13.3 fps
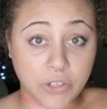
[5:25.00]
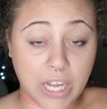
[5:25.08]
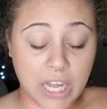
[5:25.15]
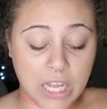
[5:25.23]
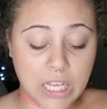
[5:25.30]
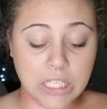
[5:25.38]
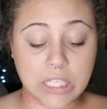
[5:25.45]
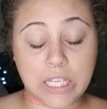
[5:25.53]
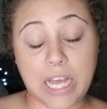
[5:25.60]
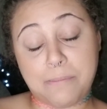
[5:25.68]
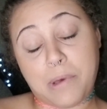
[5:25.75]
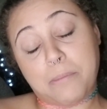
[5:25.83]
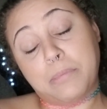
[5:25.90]
you guys, I
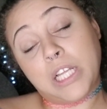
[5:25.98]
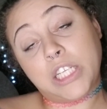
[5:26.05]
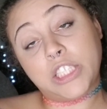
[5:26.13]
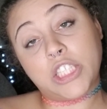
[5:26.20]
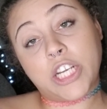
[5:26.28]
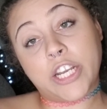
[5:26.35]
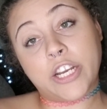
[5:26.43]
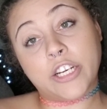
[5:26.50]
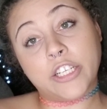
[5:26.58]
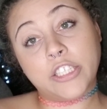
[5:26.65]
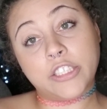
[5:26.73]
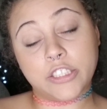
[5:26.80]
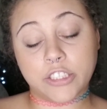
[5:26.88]
got my blush
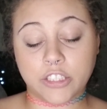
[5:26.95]
here.